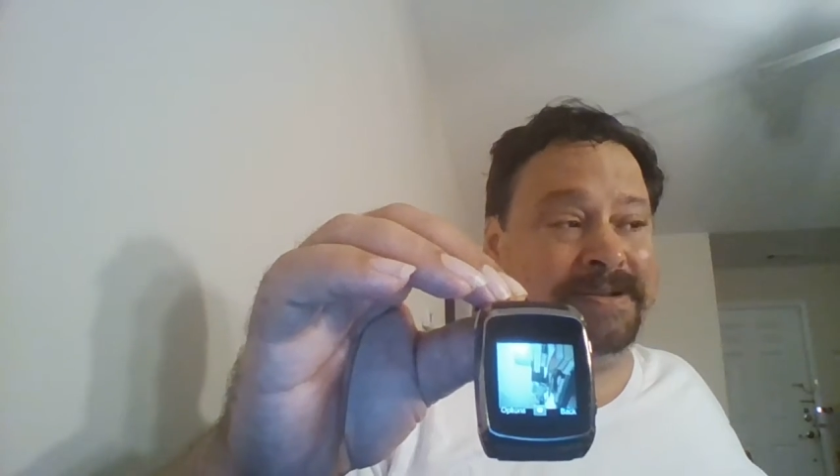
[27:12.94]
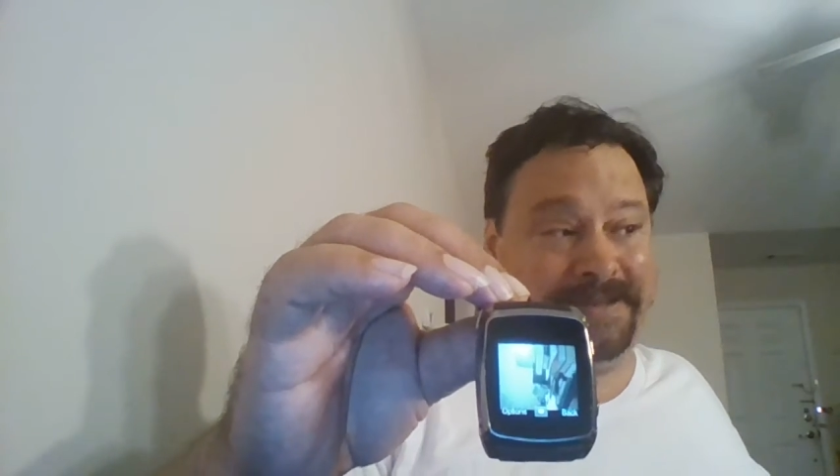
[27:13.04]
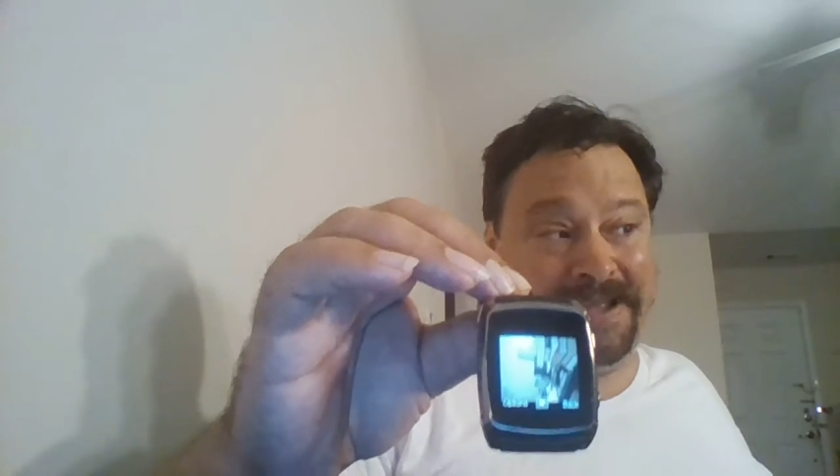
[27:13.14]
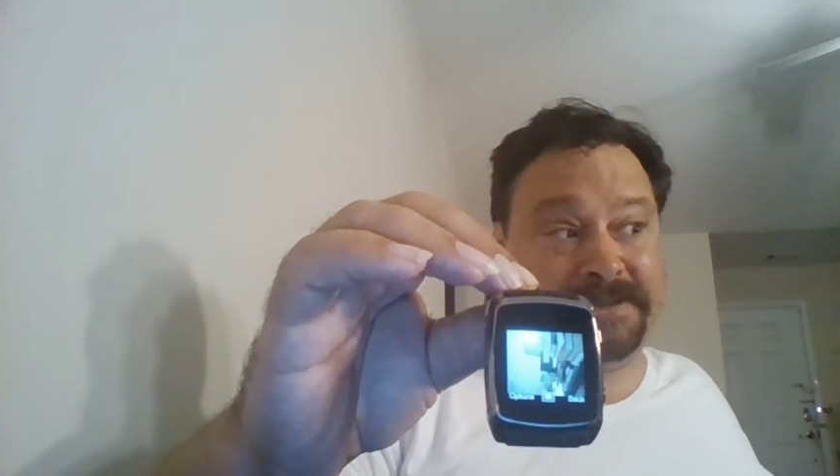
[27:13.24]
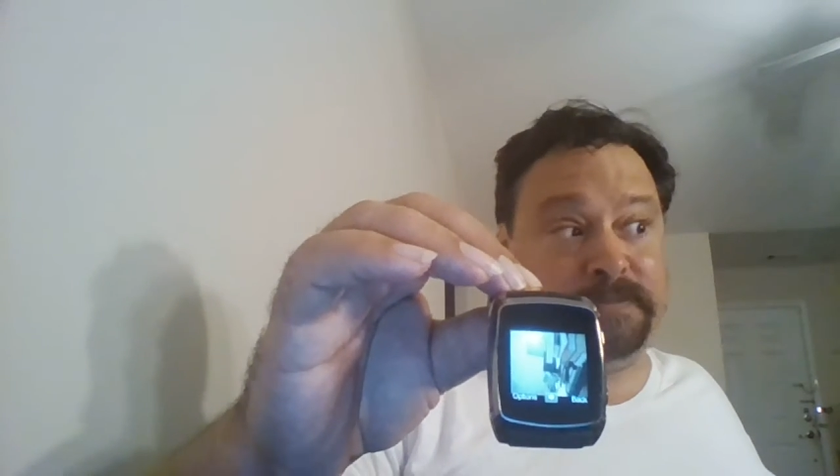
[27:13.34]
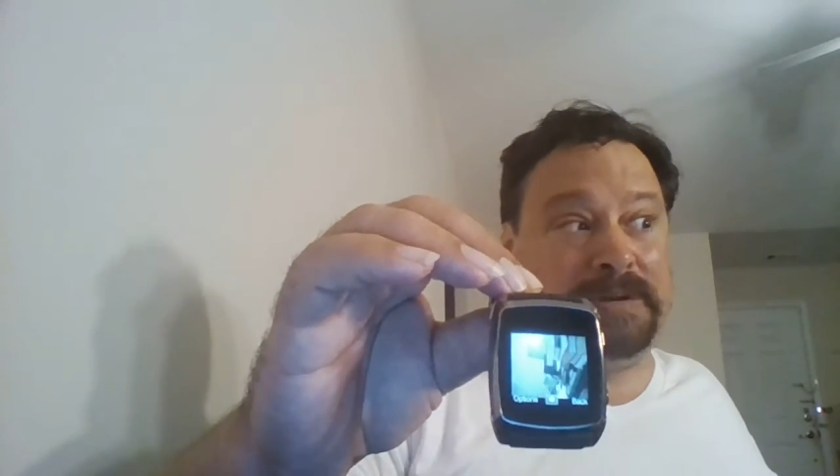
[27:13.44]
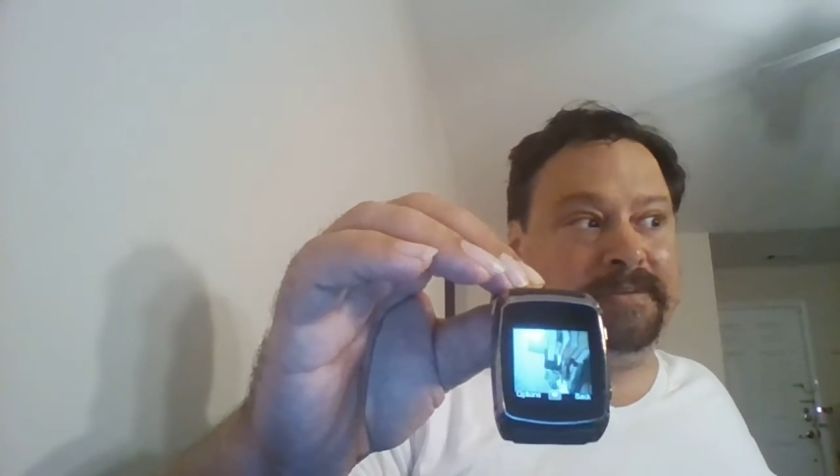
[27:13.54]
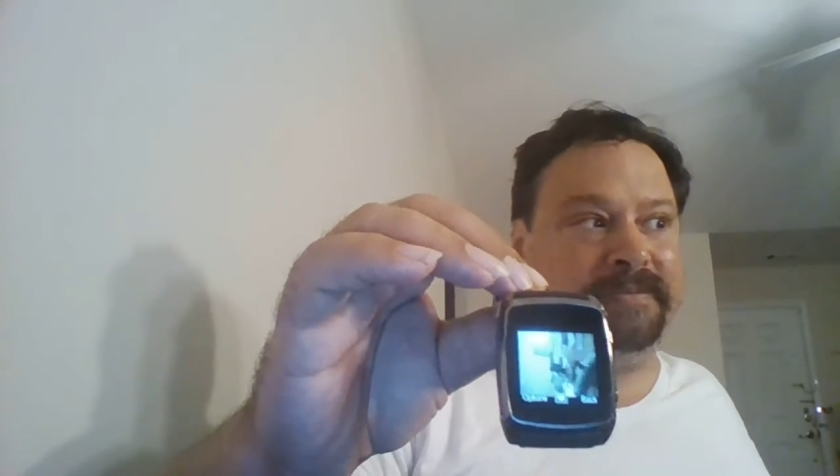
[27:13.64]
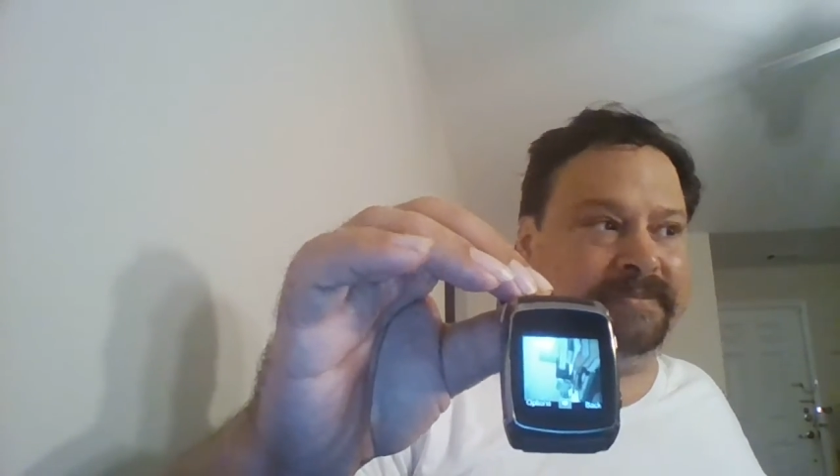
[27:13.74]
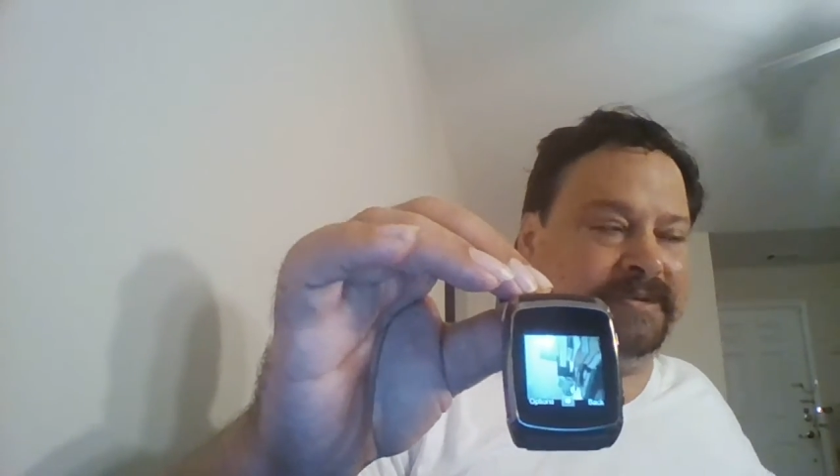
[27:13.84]
That's the
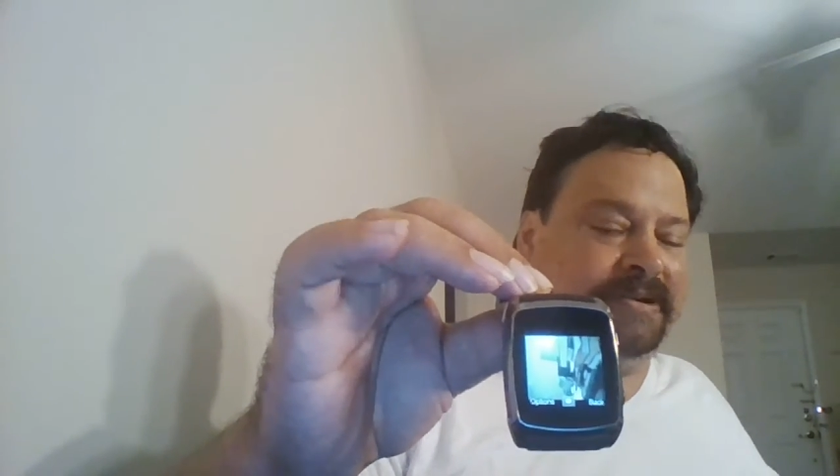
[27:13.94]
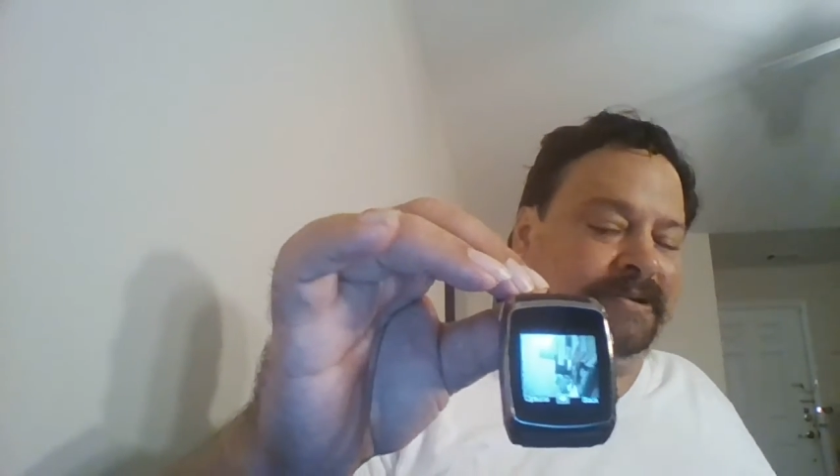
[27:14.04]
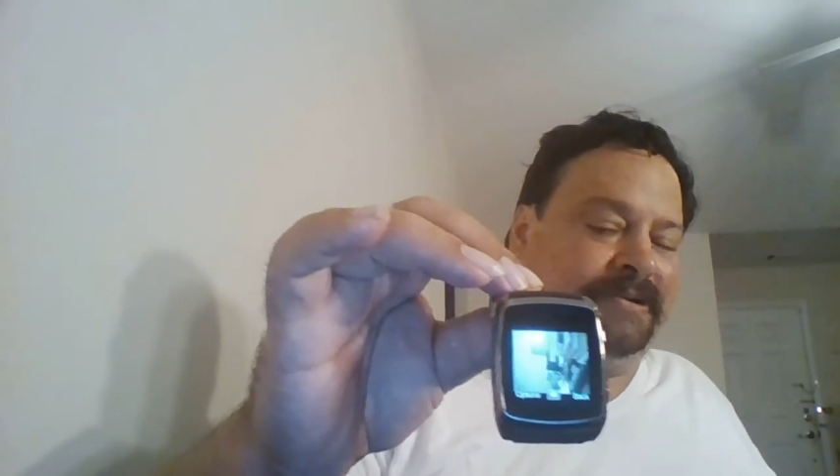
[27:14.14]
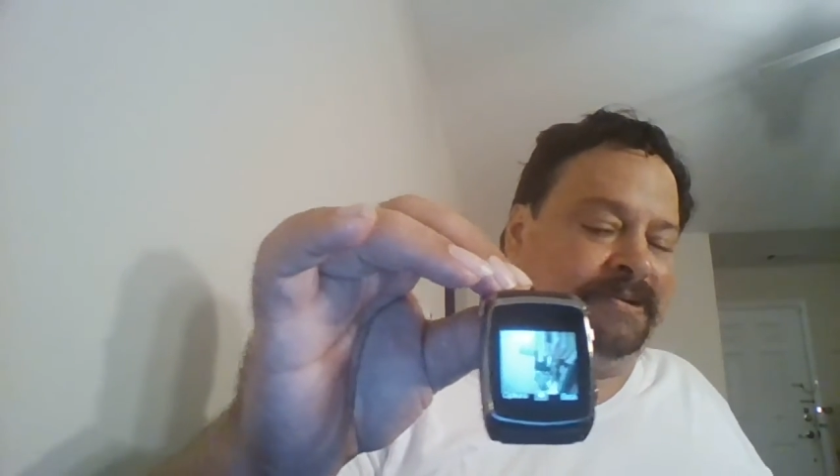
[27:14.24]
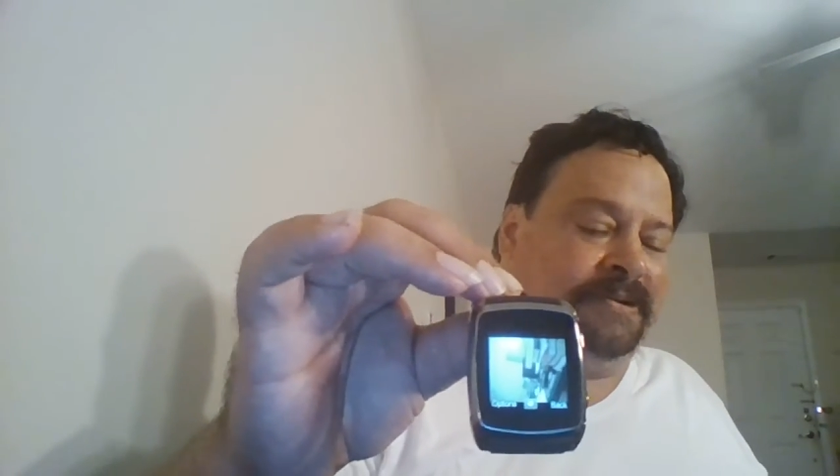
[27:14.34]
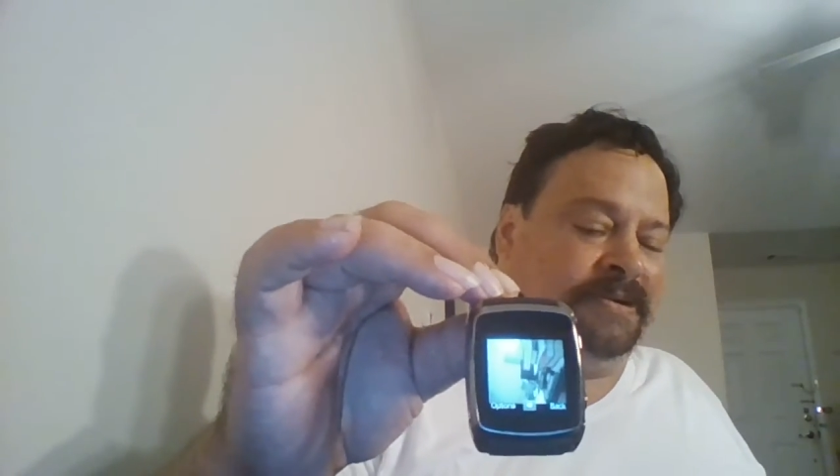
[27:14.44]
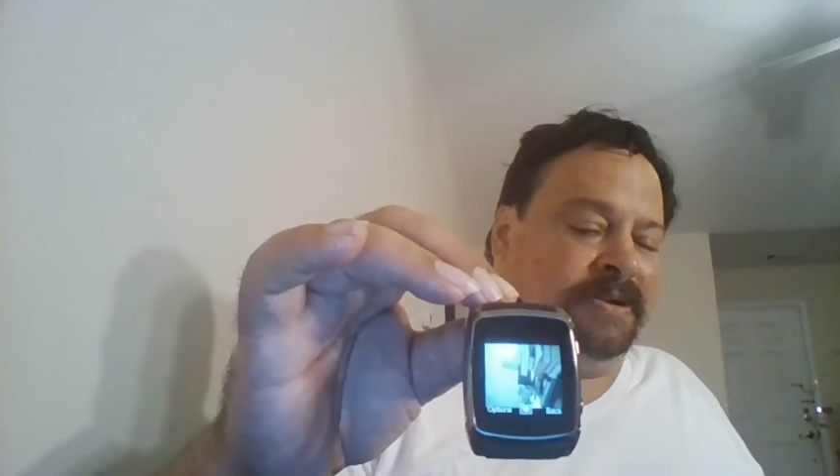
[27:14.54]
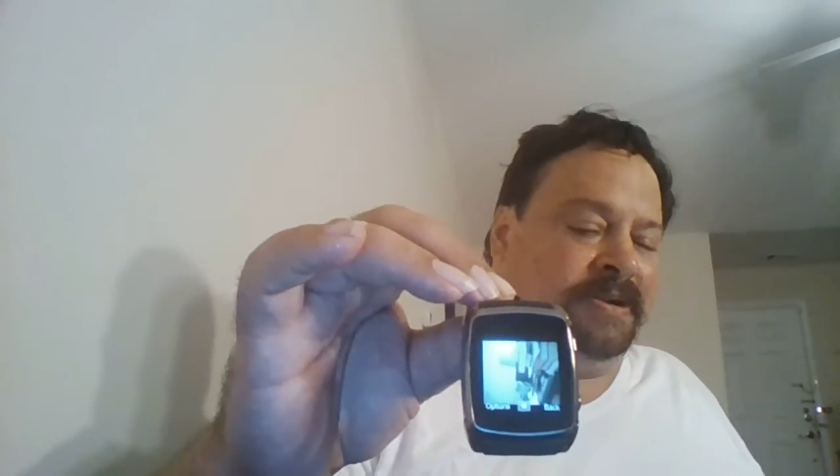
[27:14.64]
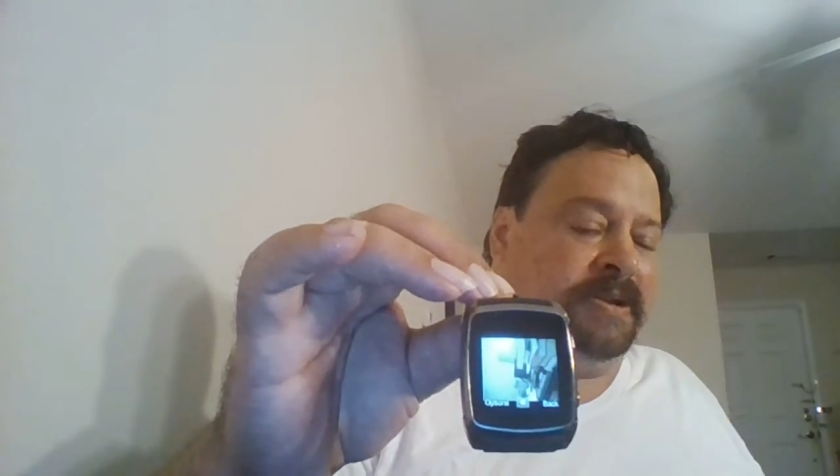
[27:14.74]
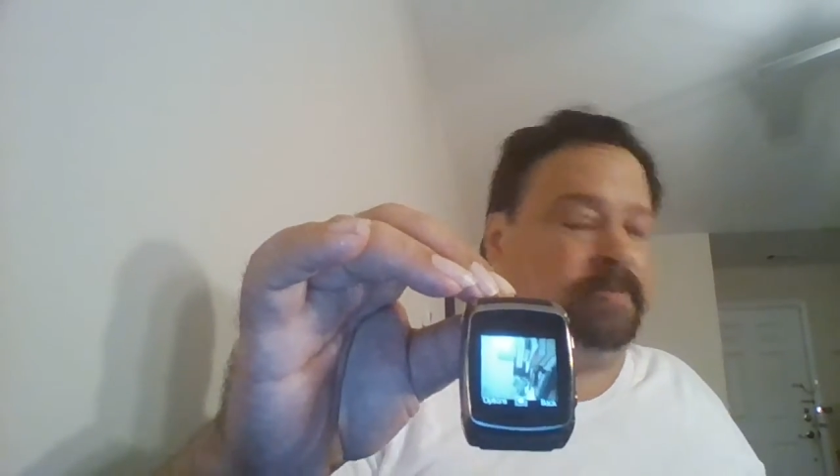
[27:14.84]
problem, right?
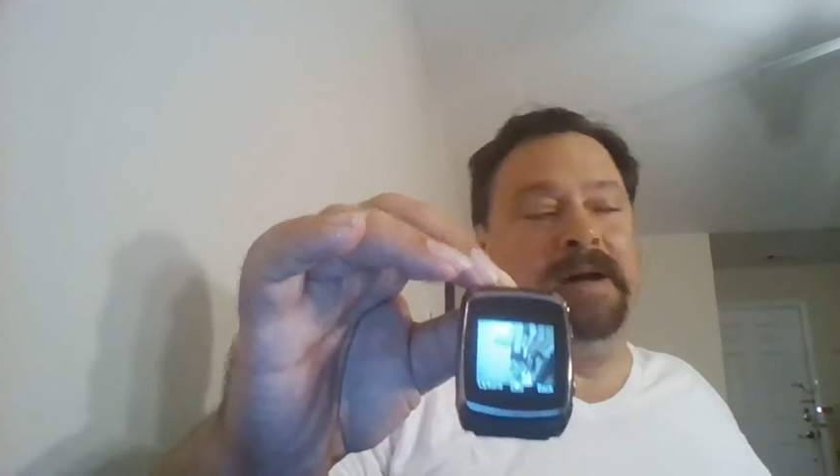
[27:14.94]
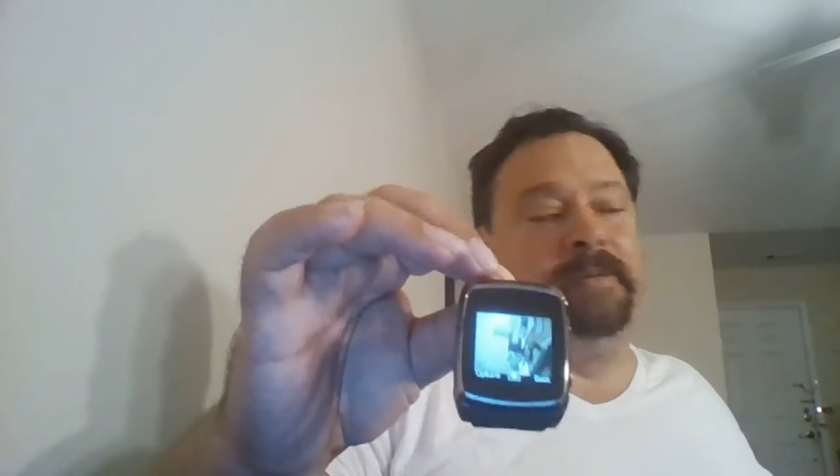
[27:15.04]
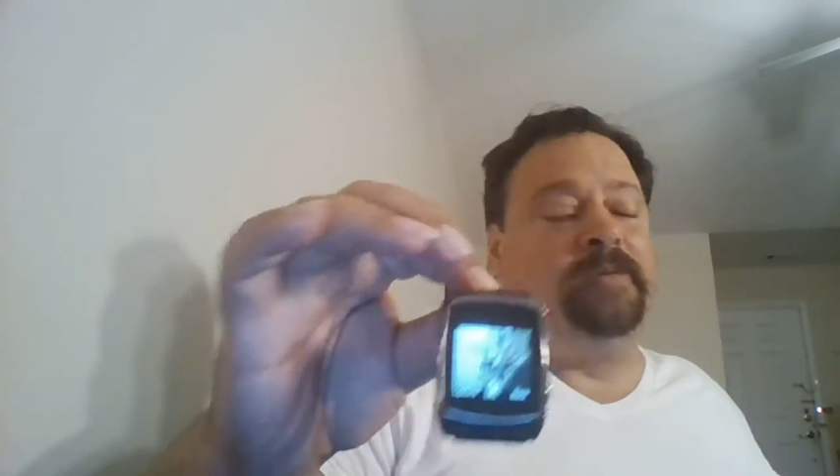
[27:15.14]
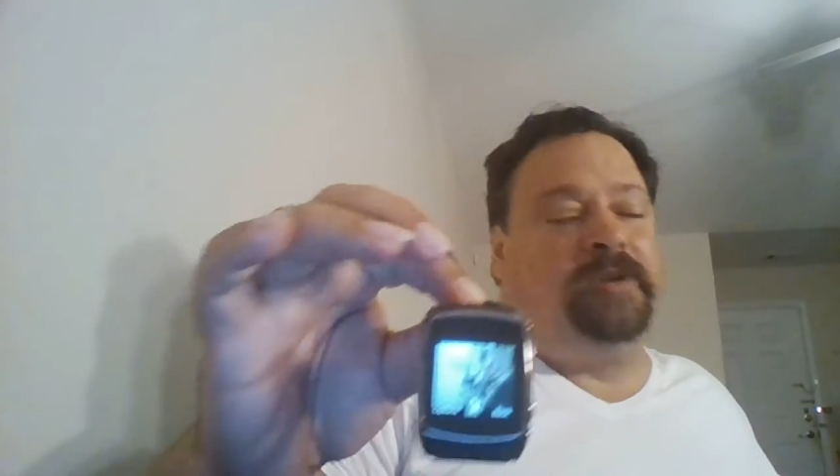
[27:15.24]
Problem